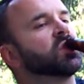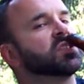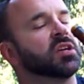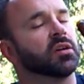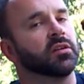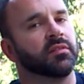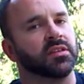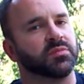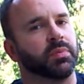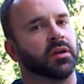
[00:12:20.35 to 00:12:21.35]
It's not gonna
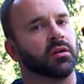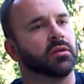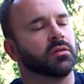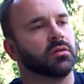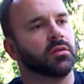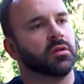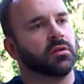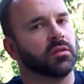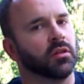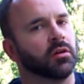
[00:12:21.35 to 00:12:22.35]
taste better
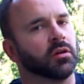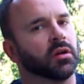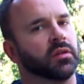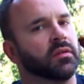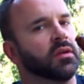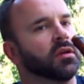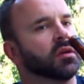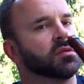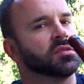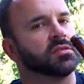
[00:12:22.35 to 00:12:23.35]
the longer I take,
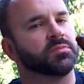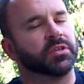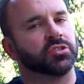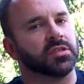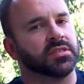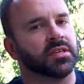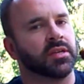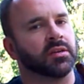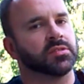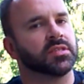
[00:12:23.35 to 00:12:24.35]
especially
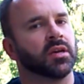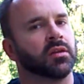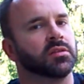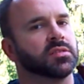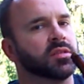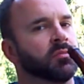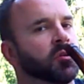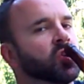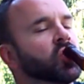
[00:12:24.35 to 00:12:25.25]
sitting outside in the summer.